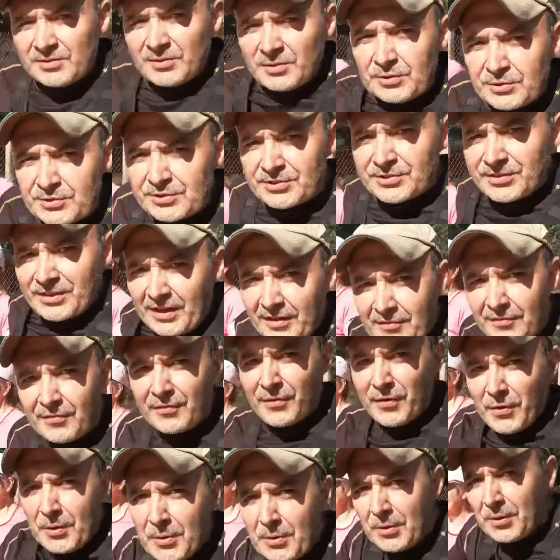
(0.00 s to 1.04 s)
Good
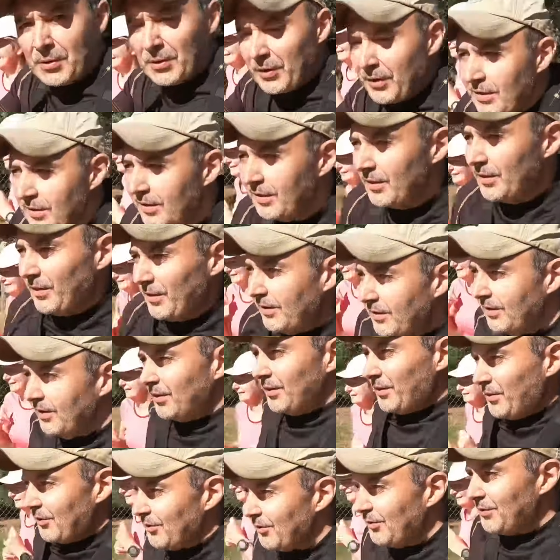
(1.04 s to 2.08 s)
stuff.
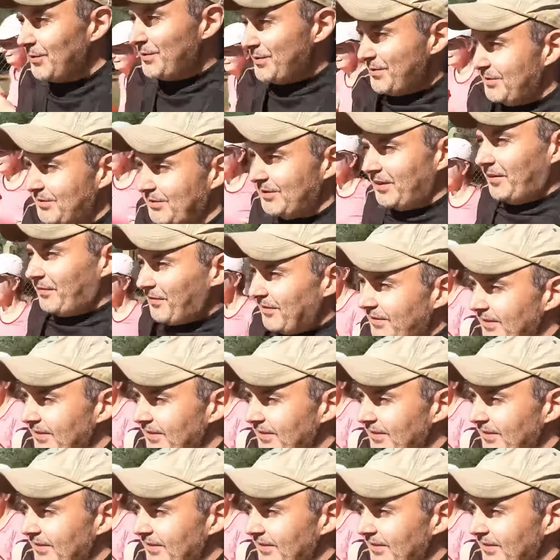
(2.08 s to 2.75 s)
Good stuff